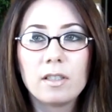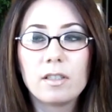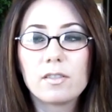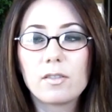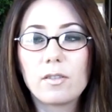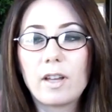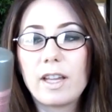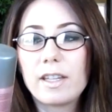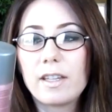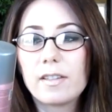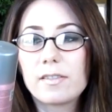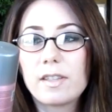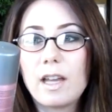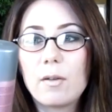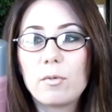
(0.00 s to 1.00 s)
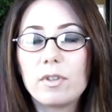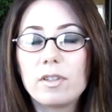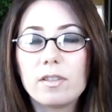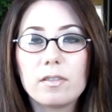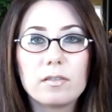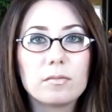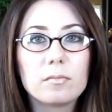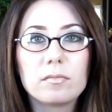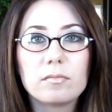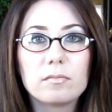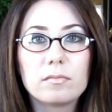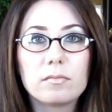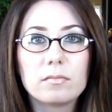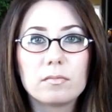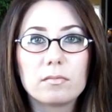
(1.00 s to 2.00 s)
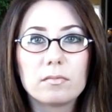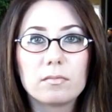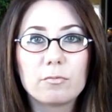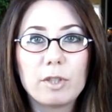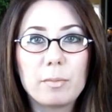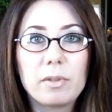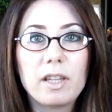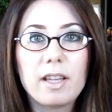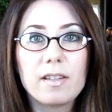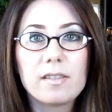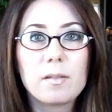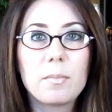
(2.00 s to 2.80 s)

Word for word: So I guess that would replace